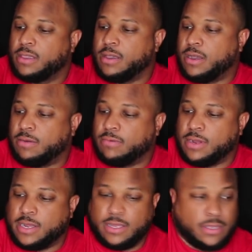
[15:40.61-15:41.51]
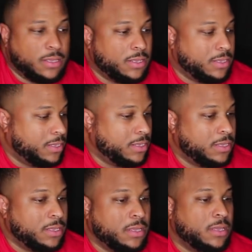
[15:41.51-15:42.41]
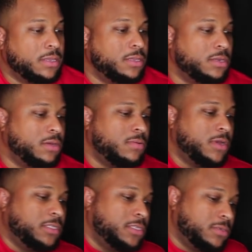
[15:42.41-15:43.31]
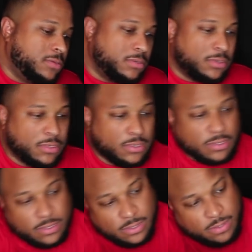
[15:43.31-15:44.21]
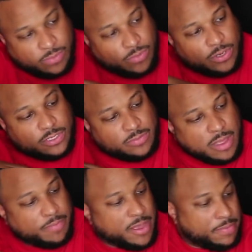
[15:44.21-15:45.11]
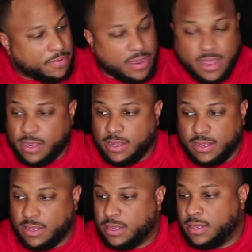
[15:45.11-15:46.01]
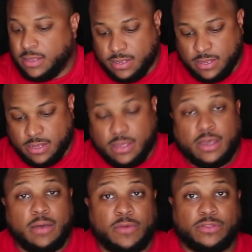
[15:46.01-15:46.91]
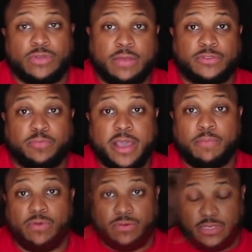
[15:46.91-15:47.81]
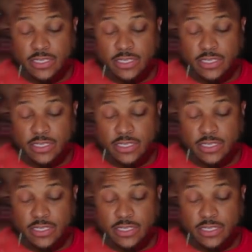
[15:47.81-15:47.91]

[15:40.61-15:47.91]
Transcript: All right, you know what too? Where's my pepper at? I'm gonna drop some pepper on